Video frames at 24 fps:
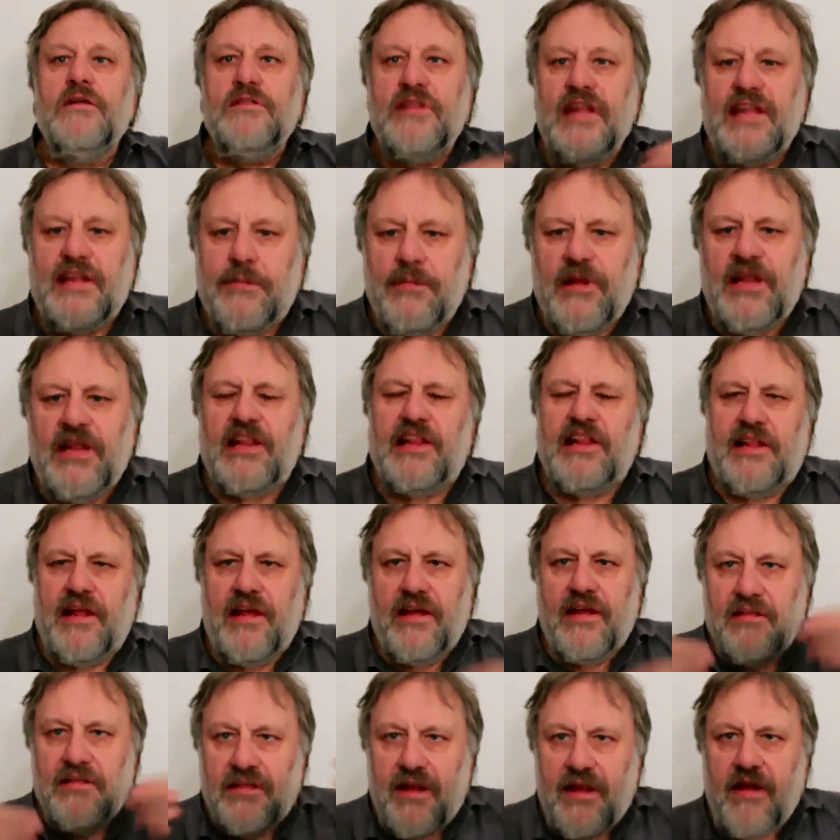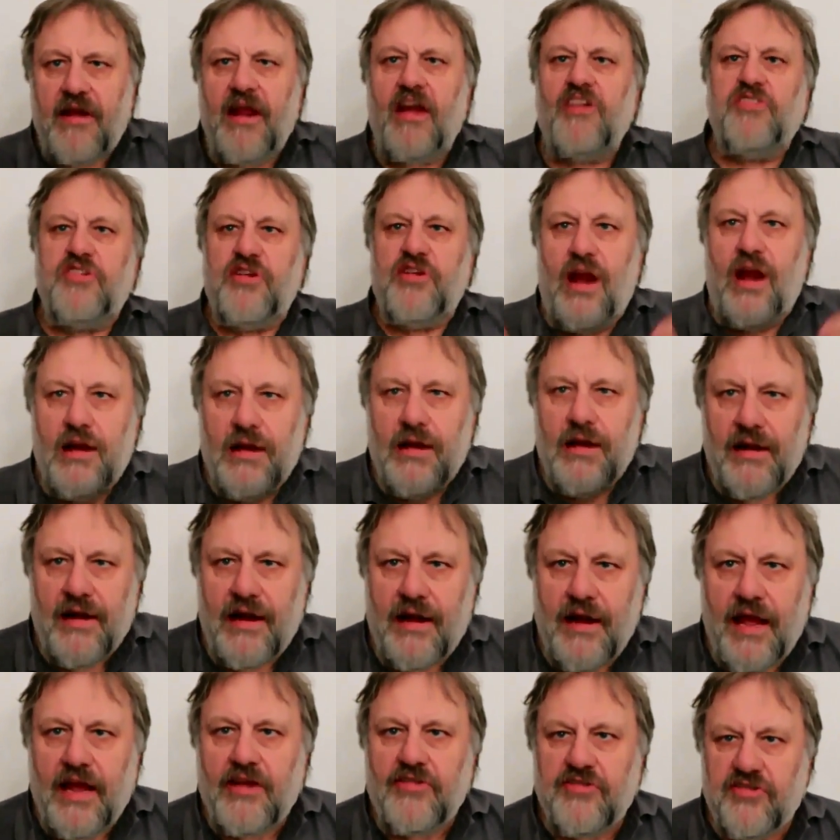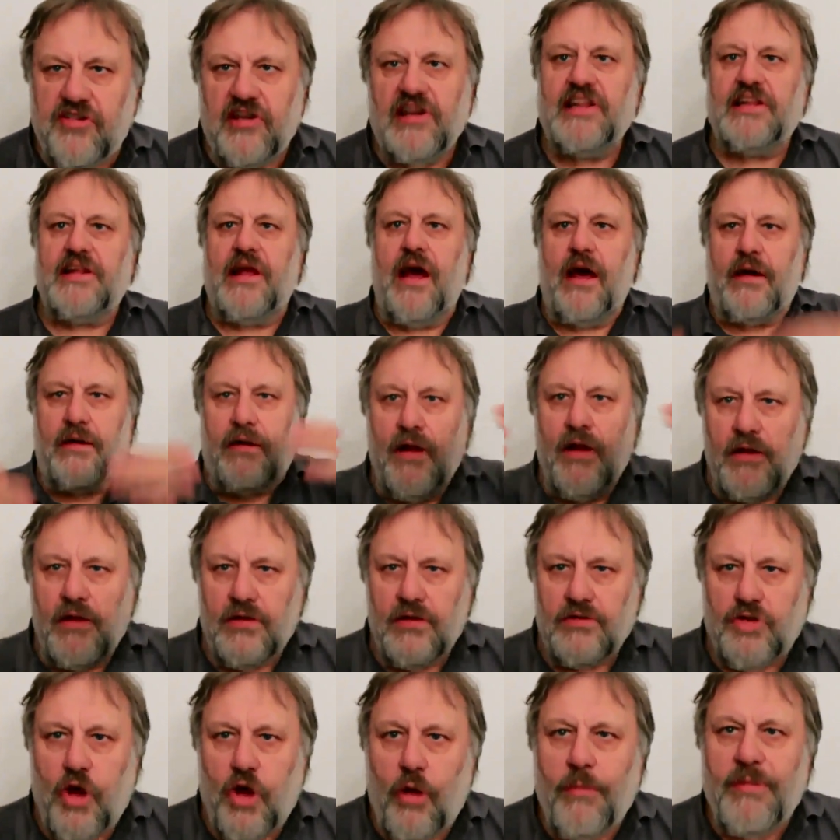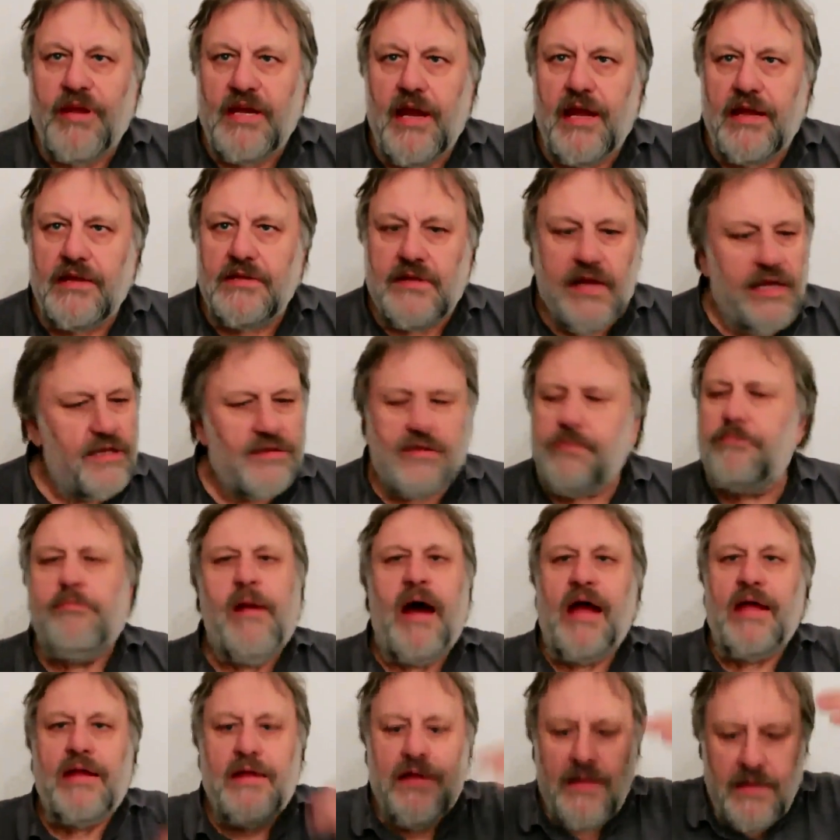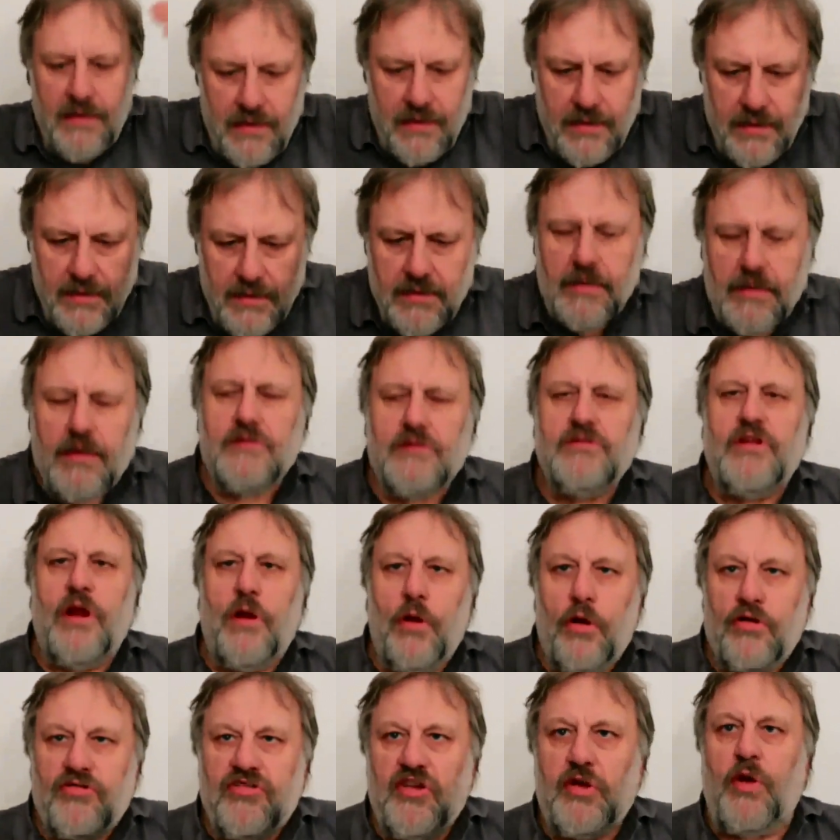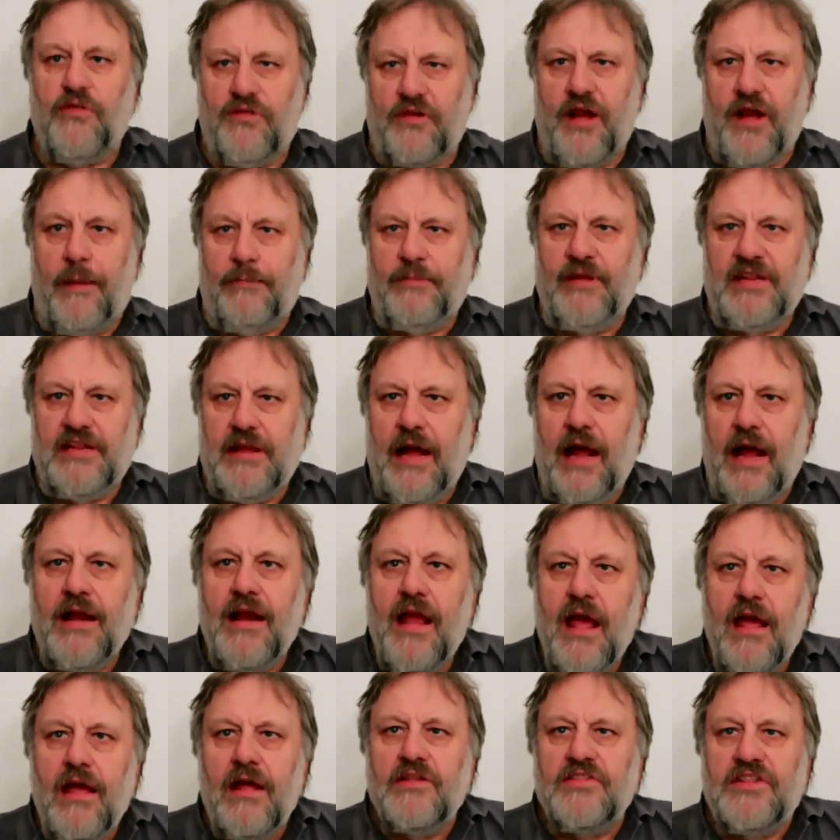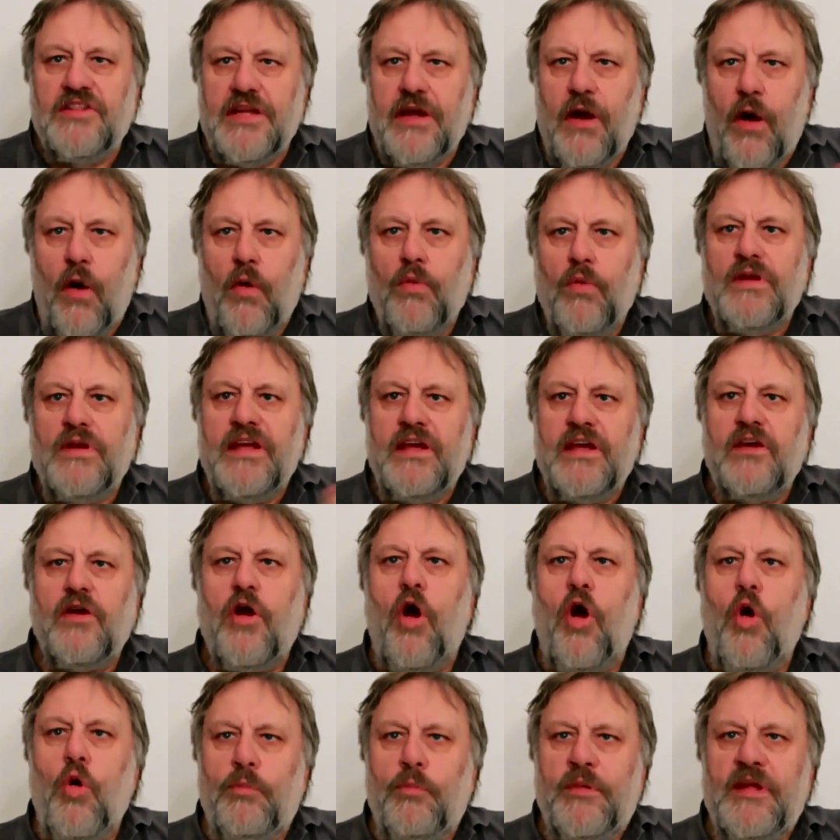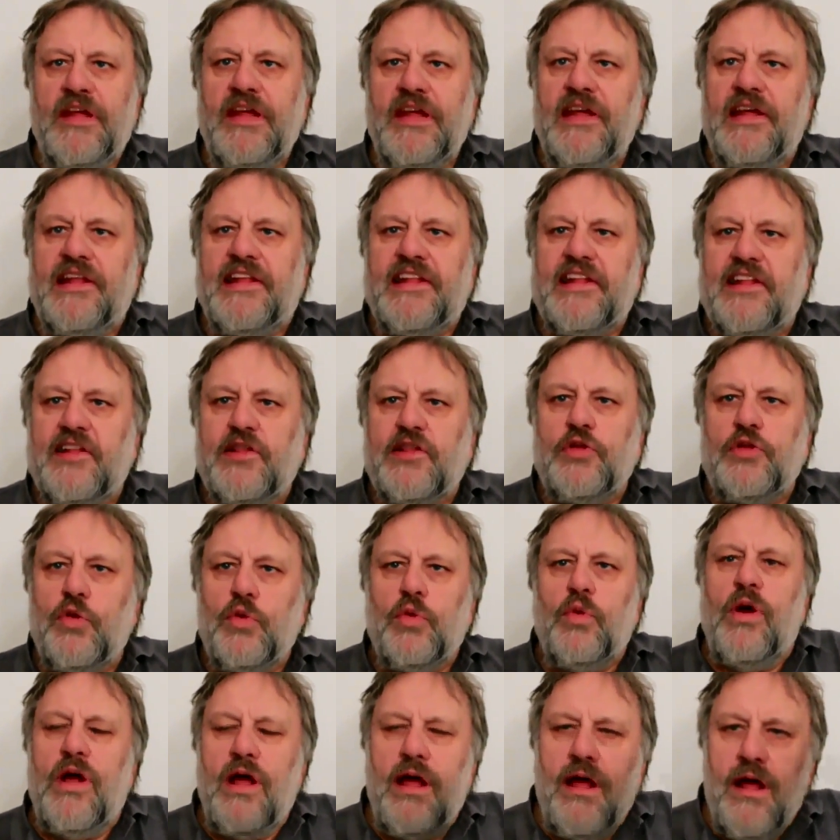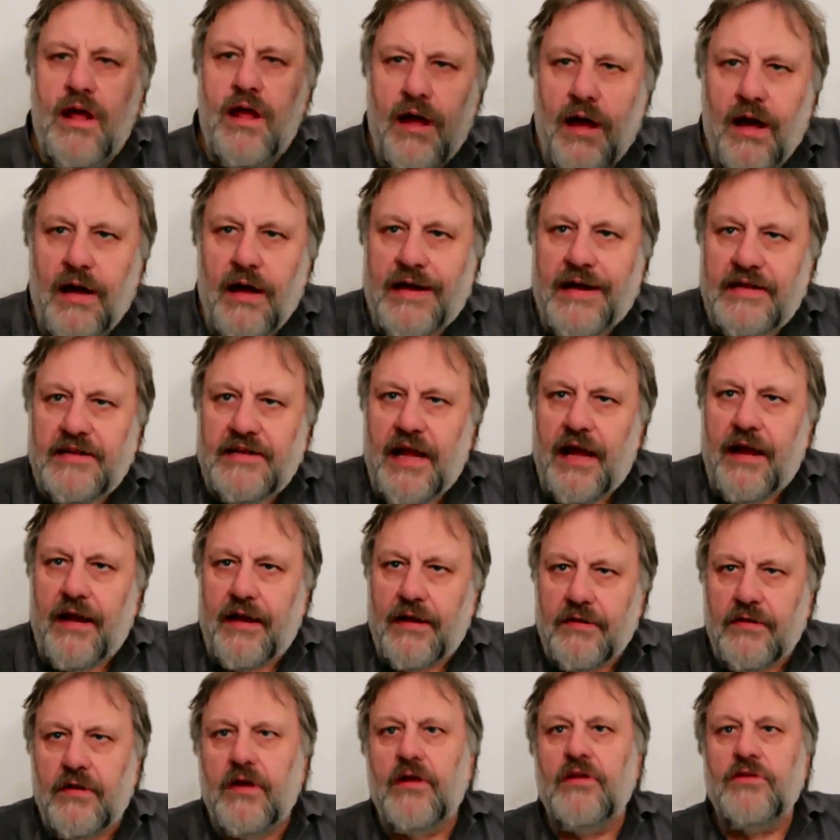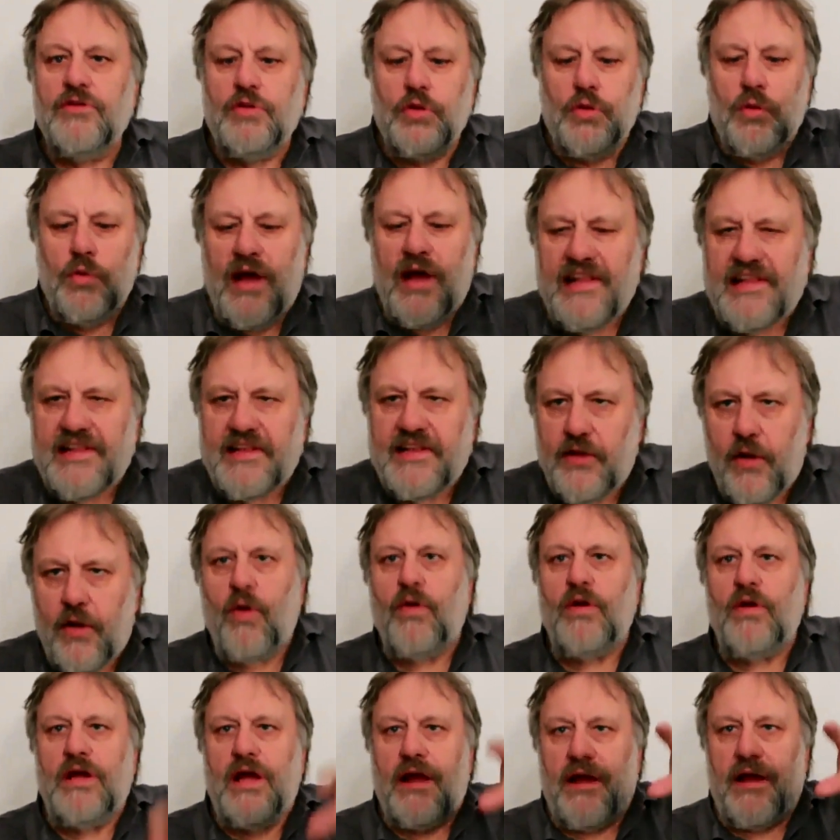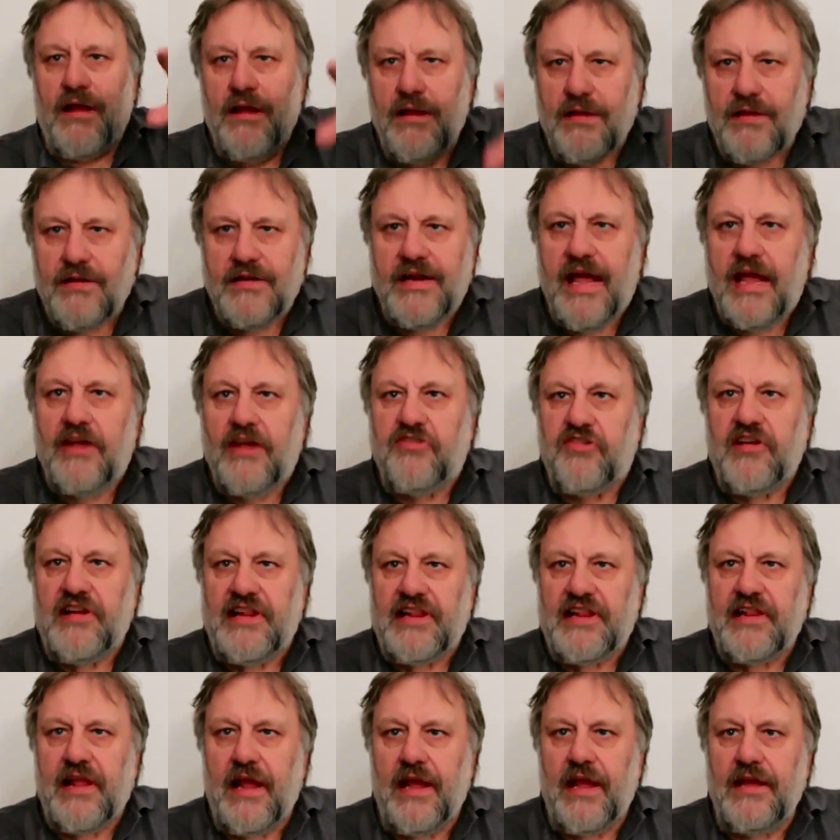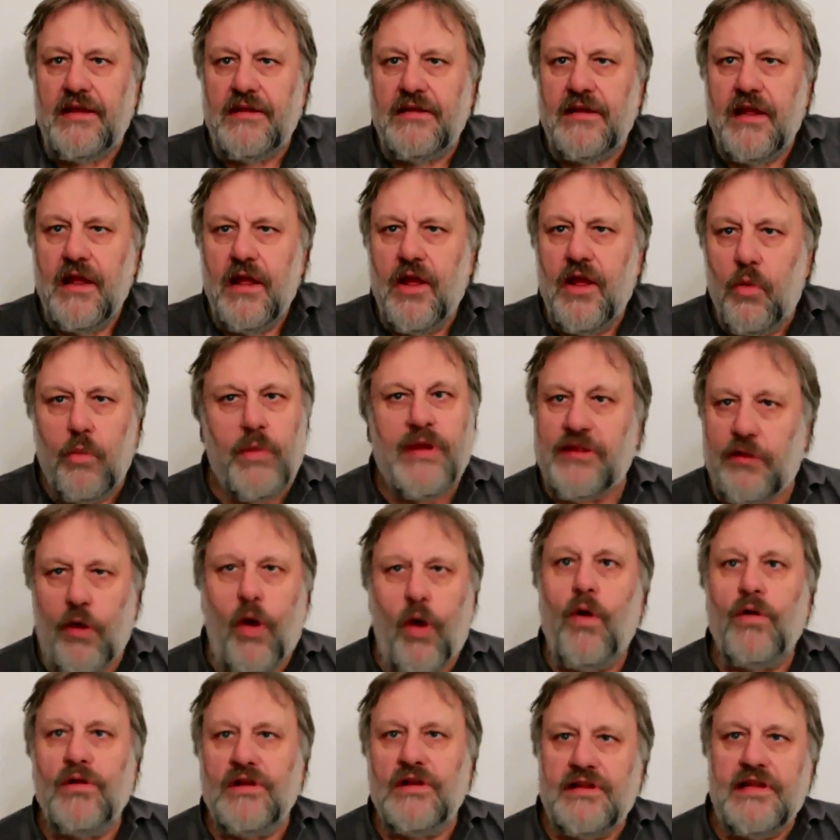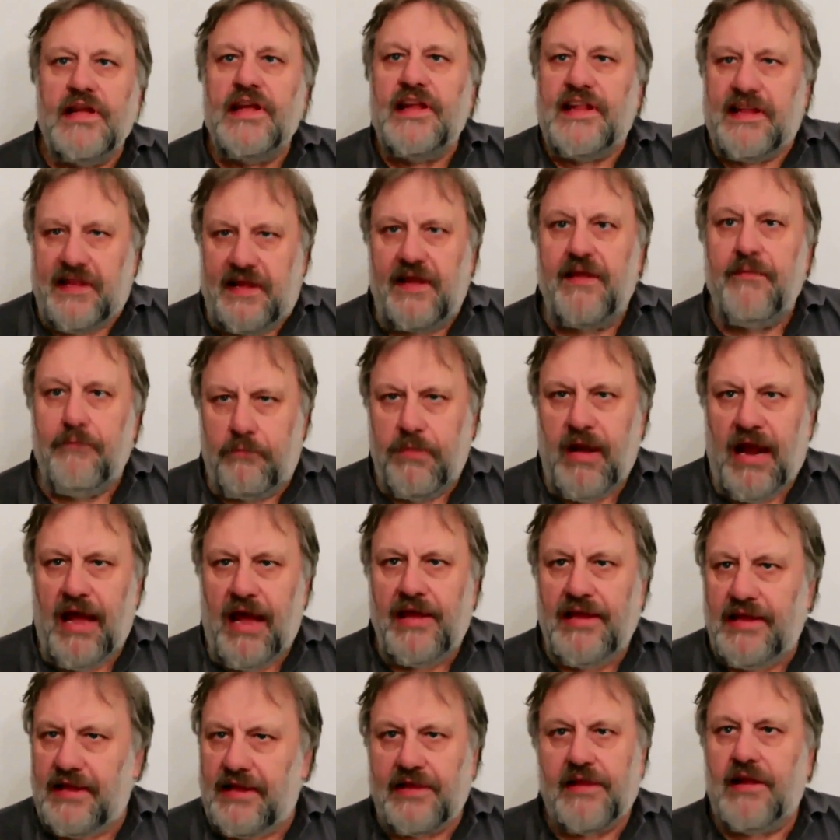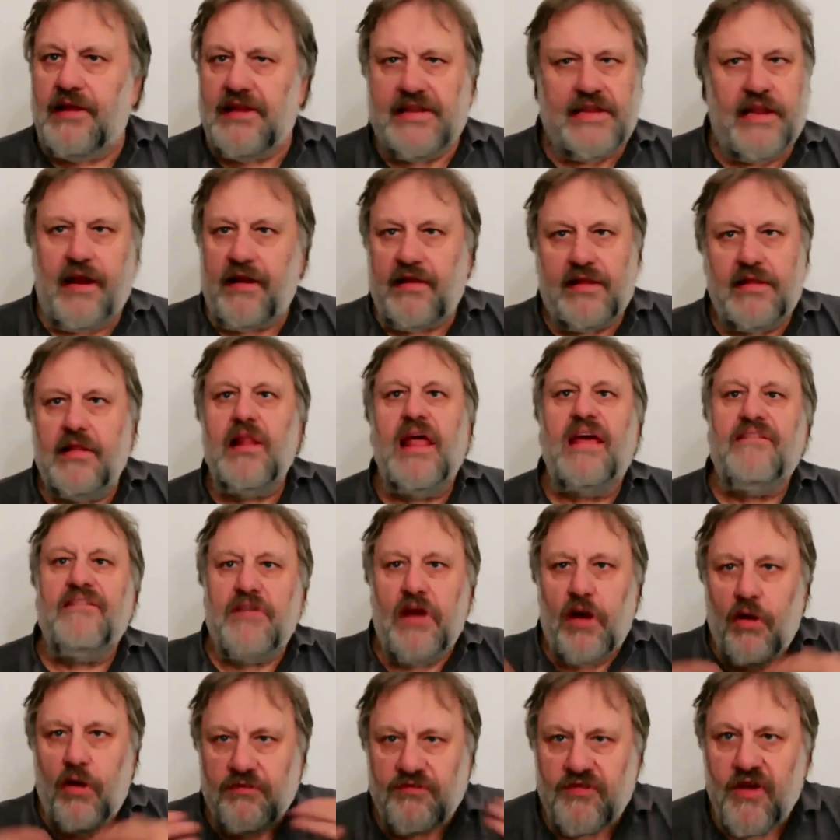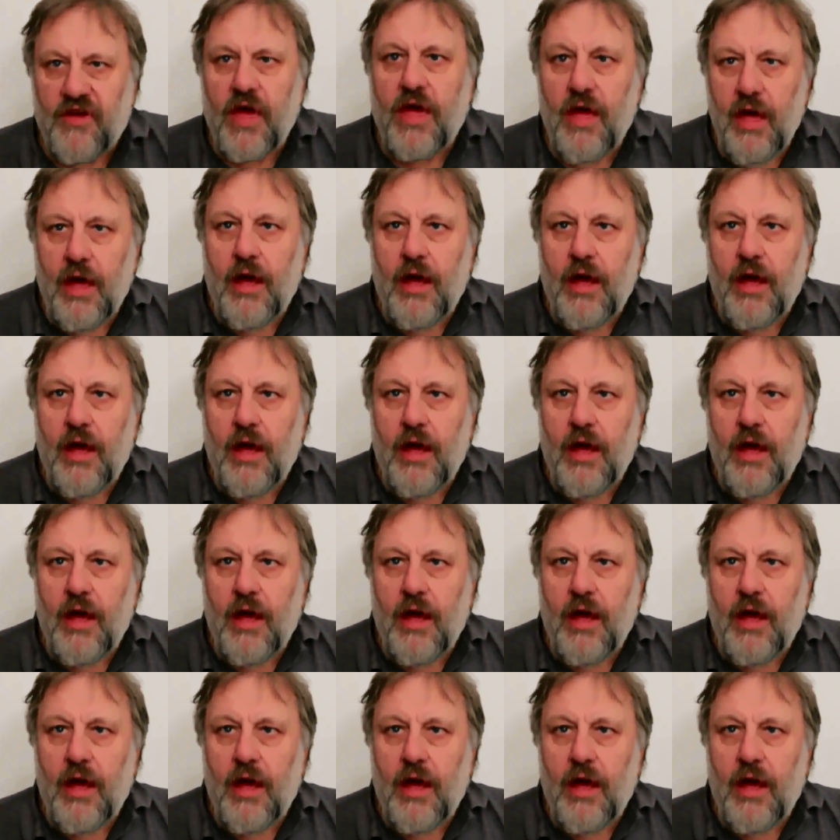this means international relations are dominated by the logic of capital, the only hope is to return to a stronger nation state. With all this implies a certain level of